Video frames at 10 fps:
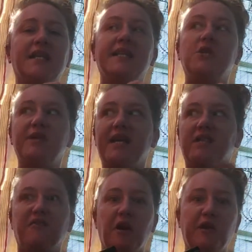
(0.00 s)
Tea tree
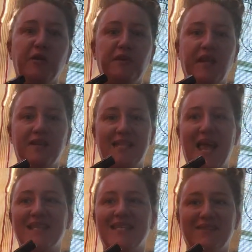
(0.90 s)
has a very unique
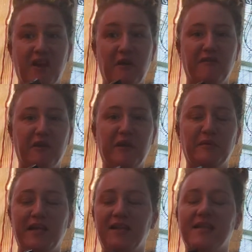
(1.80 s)
scent, a very, very
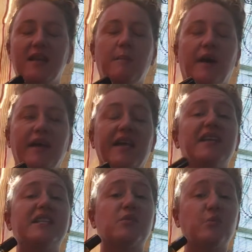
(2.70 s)
unique scent, but it
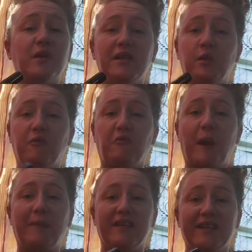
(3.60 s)
is really good for
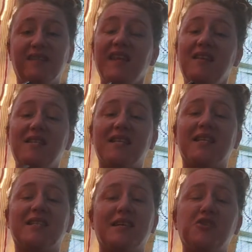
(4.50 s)
a million things. It
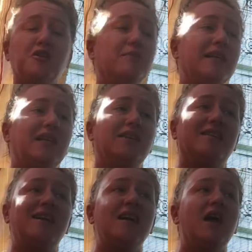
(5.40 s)
is a germ killer.